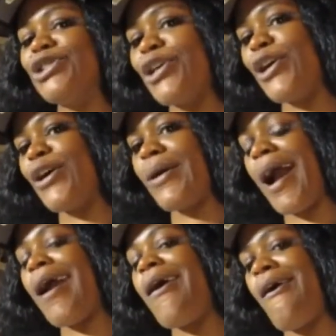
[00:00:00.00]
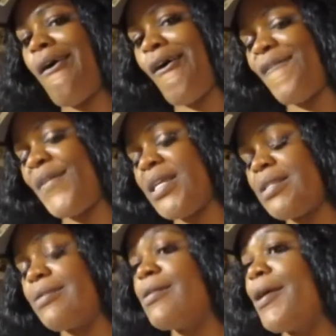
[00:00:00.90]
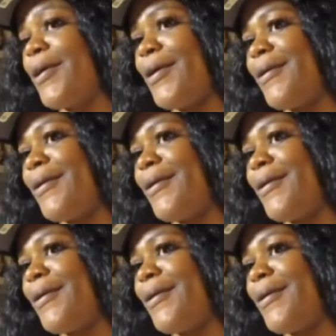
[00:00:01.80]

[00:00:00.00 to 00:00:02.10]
your girl got her office, your girl